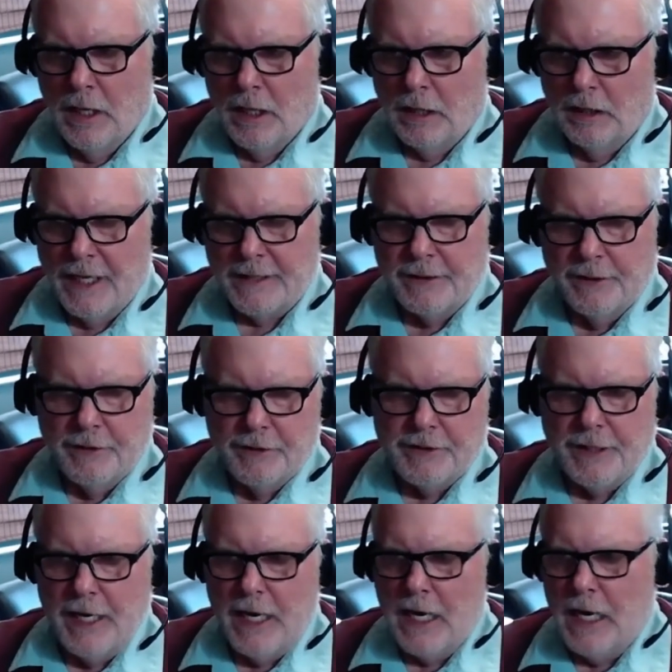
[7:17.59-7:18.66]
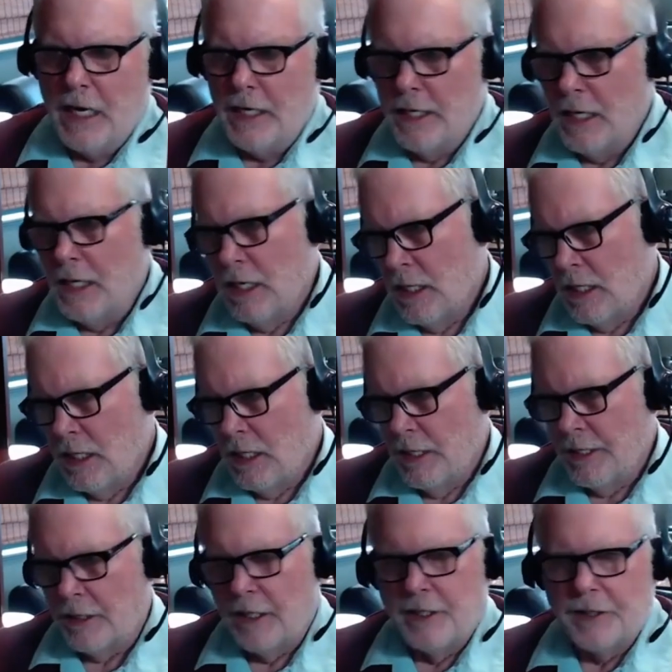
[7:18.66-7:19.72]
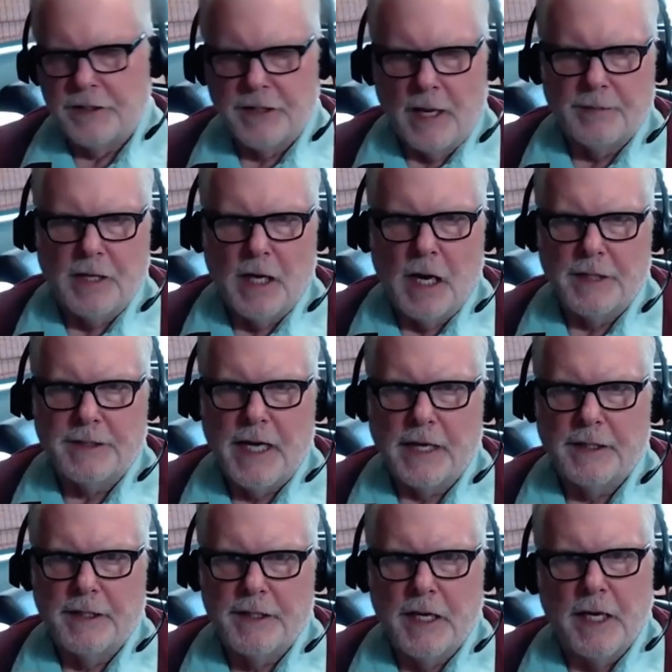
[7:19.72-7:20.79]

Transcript: collectors and they're going to stop contacting you.